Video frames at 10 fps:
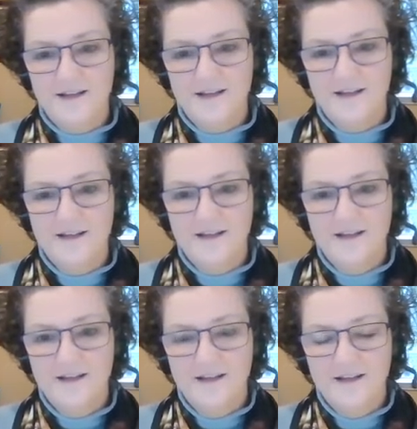
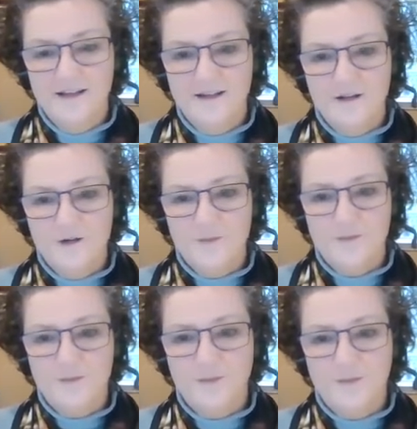
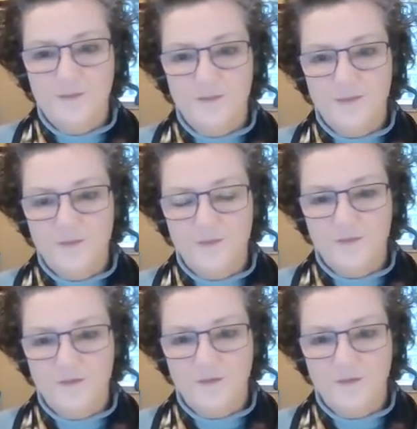[no speech]